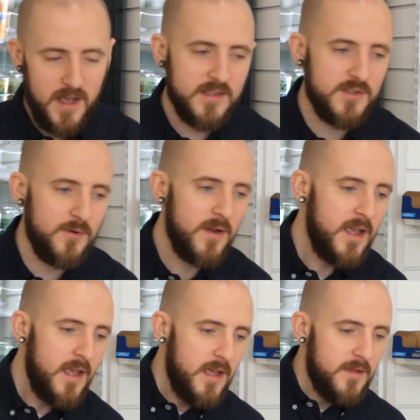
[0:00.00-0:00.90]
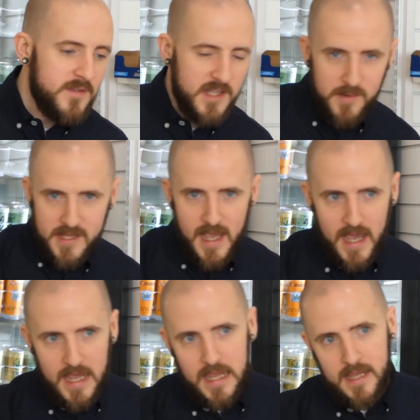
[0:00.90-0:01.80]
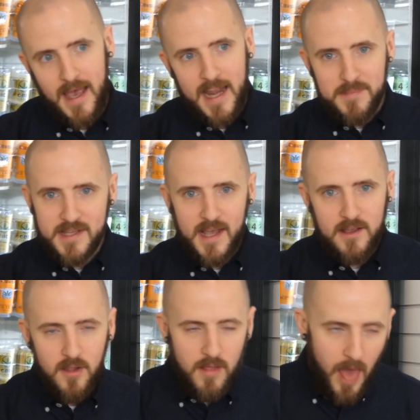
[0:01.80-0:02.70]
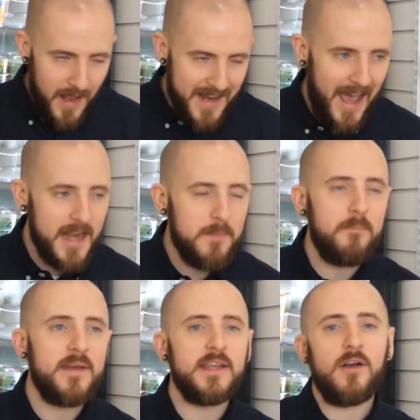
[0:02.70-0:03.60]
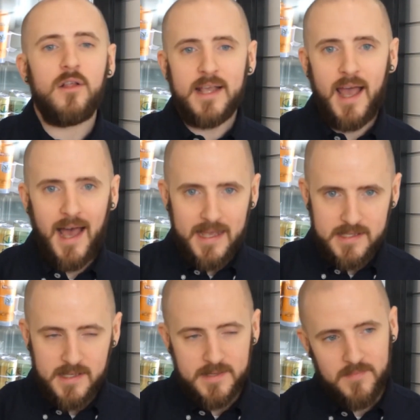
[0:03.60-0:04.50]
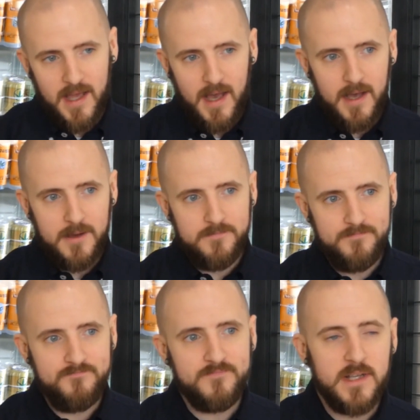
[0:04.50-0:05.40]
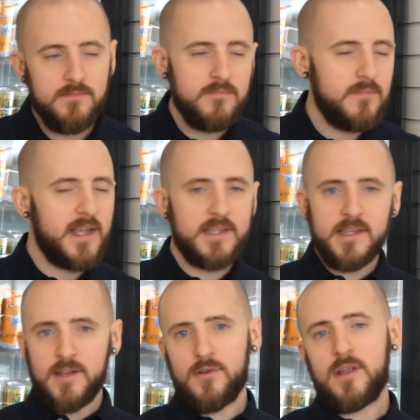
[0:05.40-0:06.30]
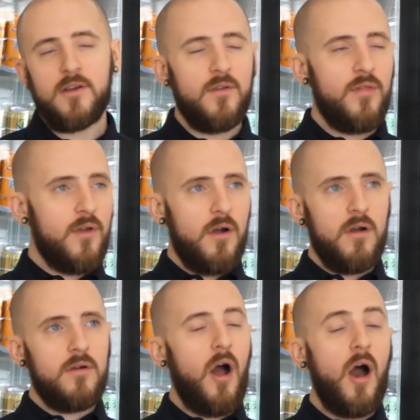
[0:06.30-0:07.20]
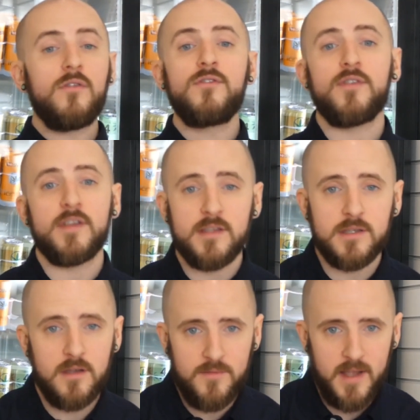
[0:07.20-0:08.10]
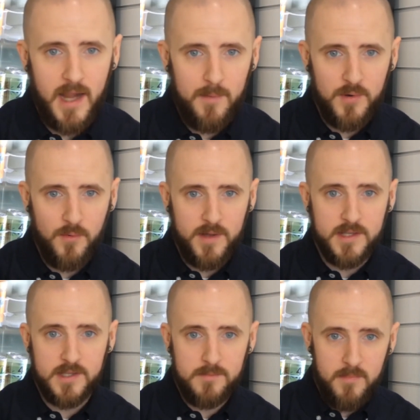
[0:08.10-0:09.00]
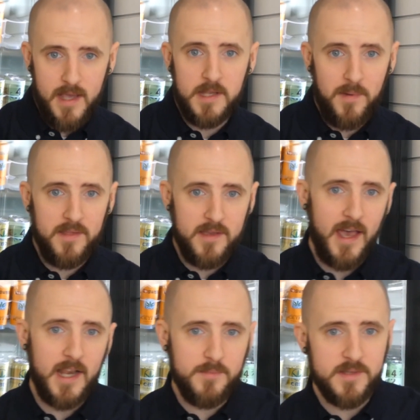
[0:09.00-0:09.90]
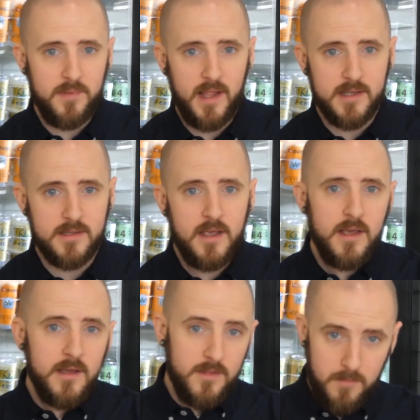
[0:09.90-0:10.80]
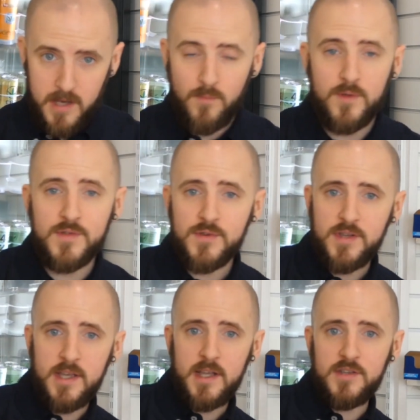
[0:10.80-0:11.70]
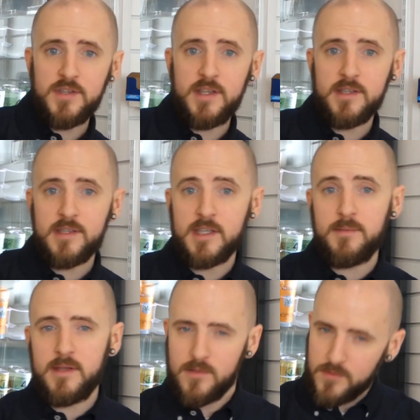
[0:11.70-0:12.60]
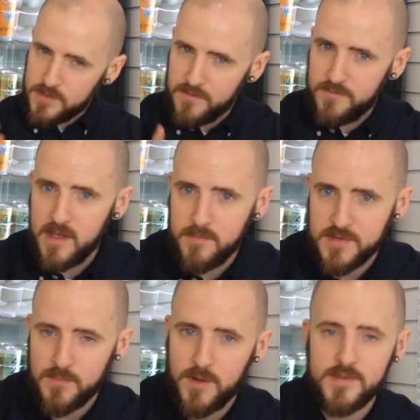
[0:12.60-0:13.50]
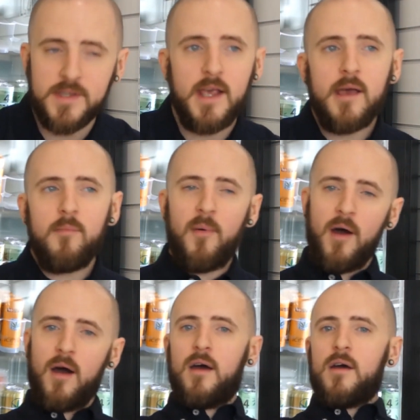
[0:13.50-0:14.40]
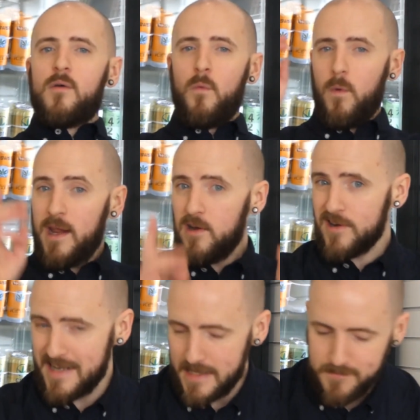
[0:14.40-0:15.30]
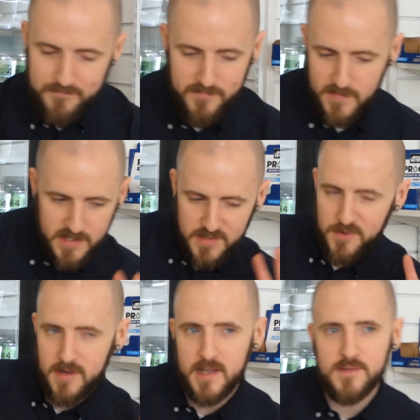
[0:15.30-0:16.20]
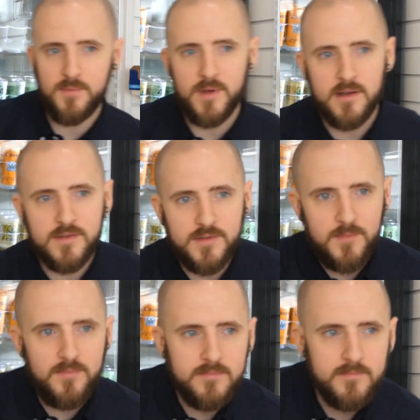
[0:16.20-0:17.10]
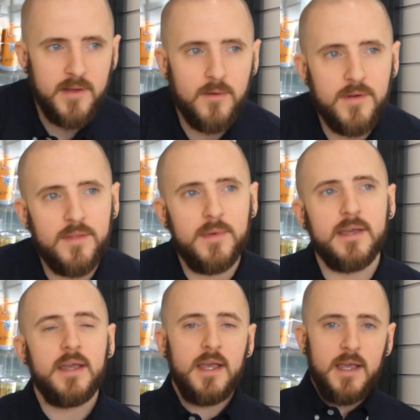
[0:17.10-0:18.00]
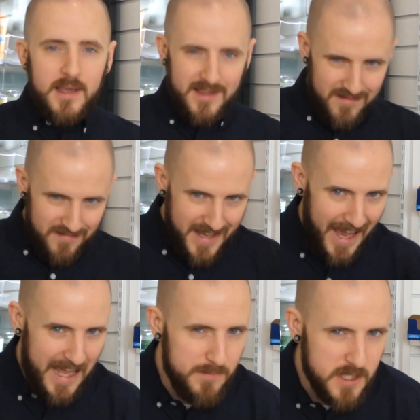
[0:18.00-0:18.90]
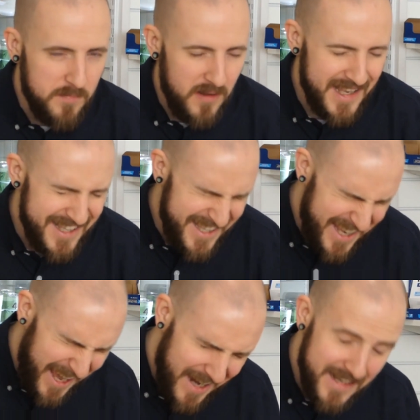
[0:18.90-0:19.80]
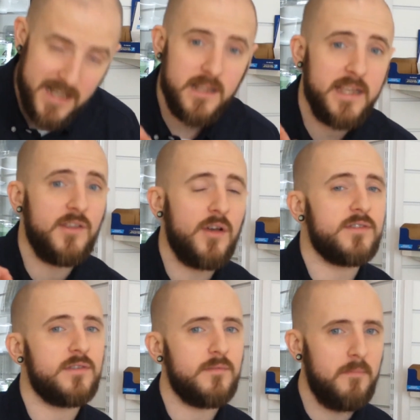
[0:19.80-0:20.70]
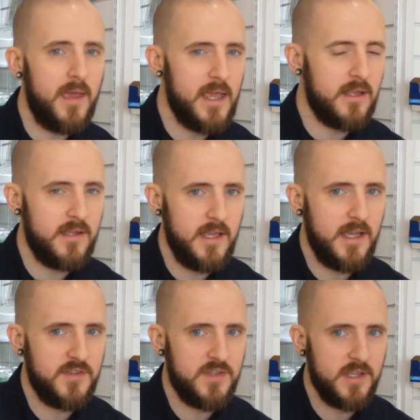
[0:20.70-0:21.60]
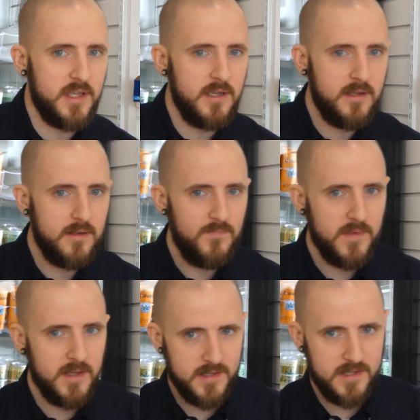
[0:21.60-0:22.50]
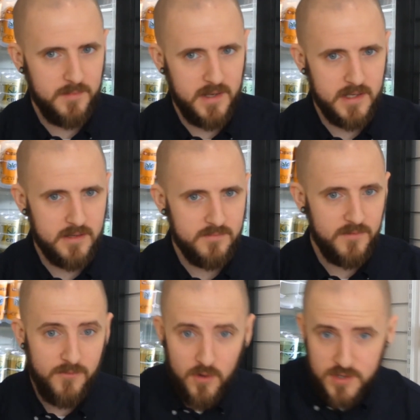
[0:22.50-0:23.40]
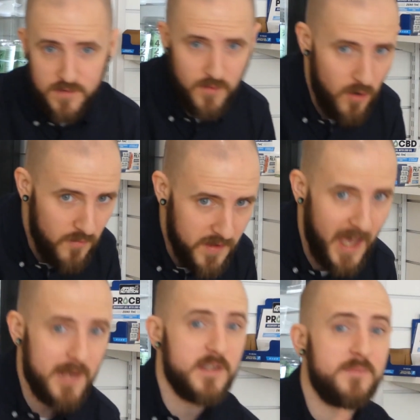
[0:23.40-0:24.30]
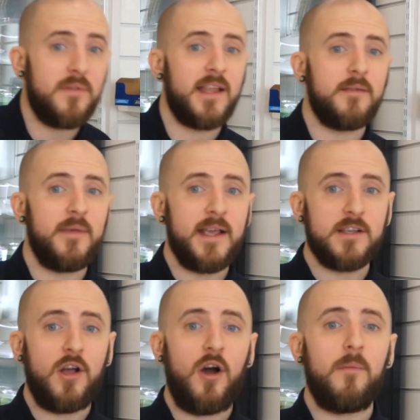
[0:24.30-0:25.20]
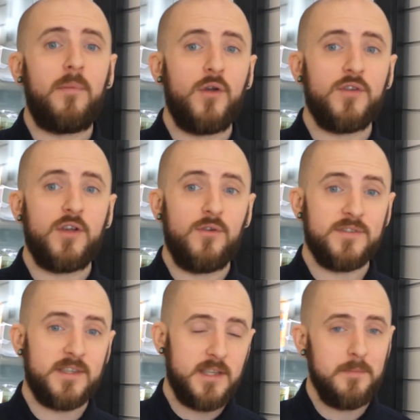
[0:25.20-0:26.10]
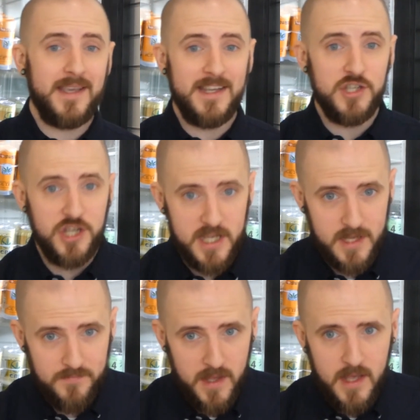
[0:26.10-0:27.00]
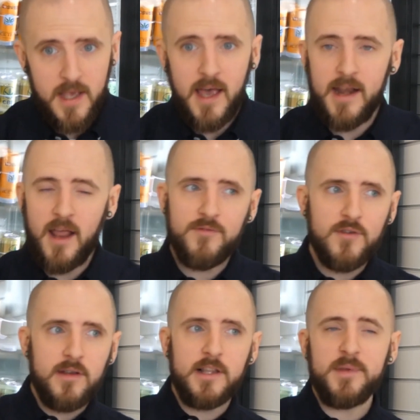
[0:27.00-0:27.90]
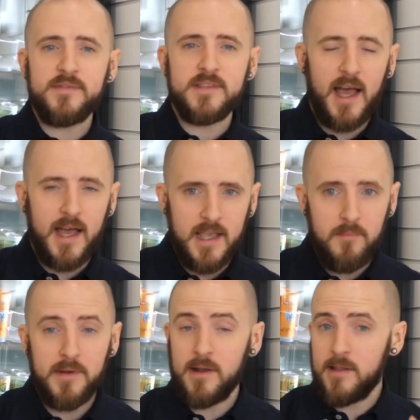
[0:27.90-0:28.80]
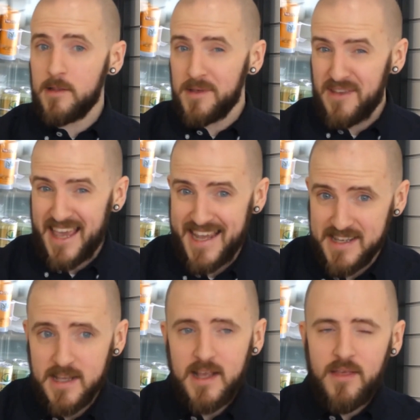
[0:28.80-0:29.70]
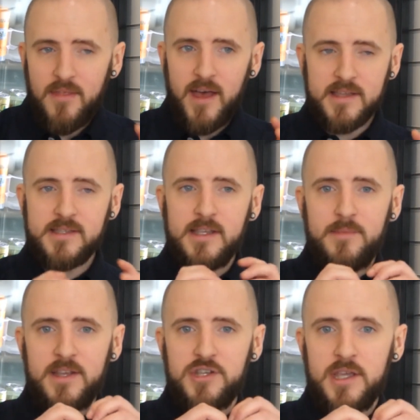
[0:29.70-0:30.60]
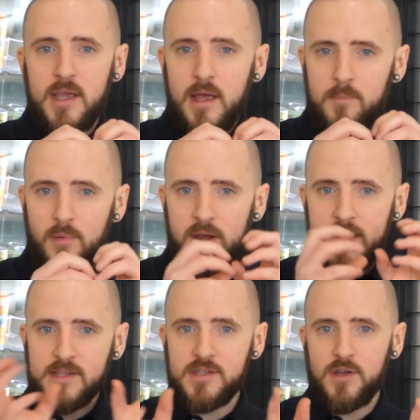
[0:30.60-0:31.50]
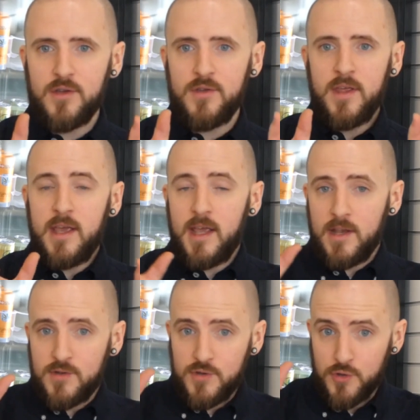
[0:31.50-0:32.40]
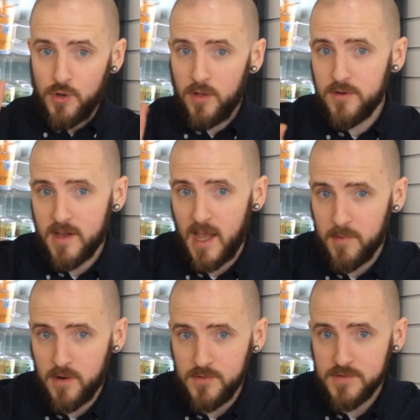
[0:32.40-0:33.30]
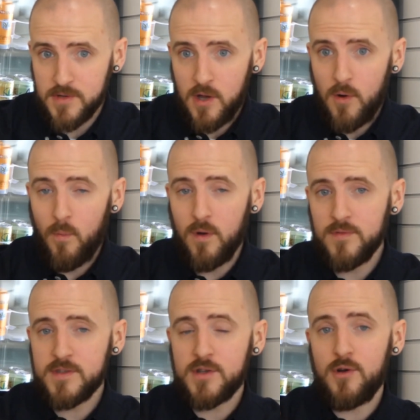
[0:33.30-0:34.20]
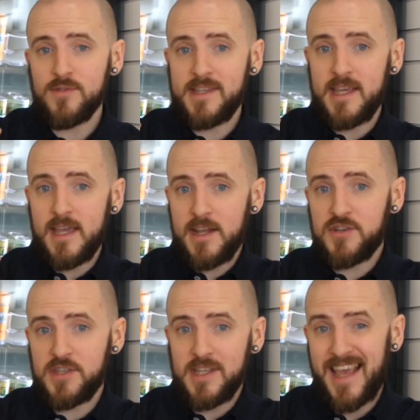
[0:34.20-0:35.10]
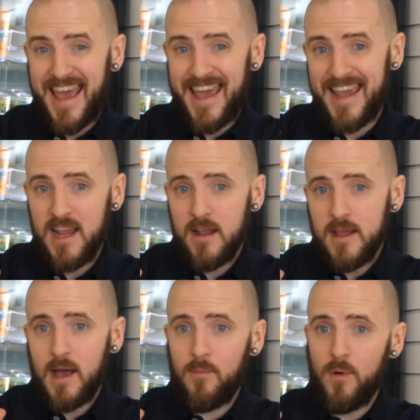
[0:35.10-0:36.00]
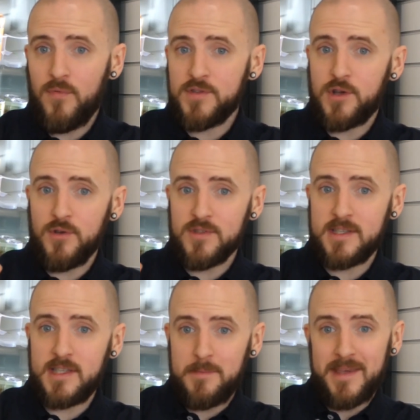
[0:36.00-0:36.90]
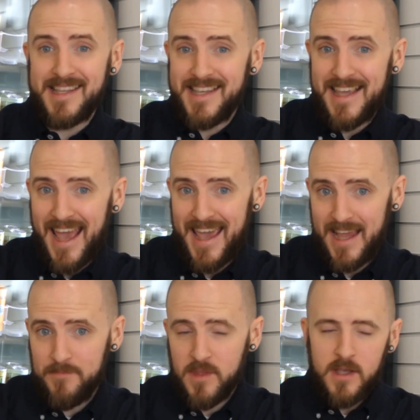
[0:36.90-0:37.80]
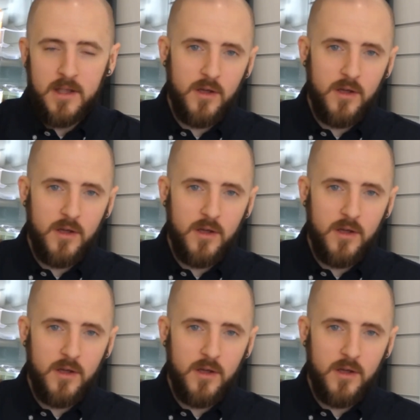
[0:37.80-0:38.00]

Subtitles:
Okay, so CBDA, cannabidiolic acid. Like I said earlier, there are hundreds of cannabinoids made by the cannabis plant. The main ones are THC and CBD. Those are the famous ones. But weirdly, and this is where it gets weird, so bear with me, the cannabis plant technically doesn't make THC and CBD. First of all, the cannabis plant makes a compound called CBG. And after a little bit of time and a little bit of heat, that CBG breaks down into two other chemicals, one that's called THCA and one that's called CBDA.